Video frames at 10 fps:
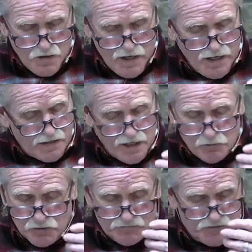and I
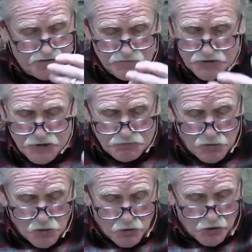would have given you
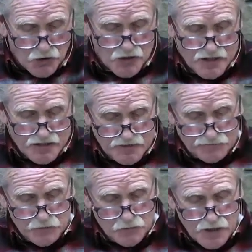more
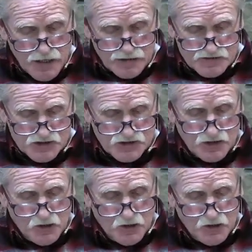if you asked.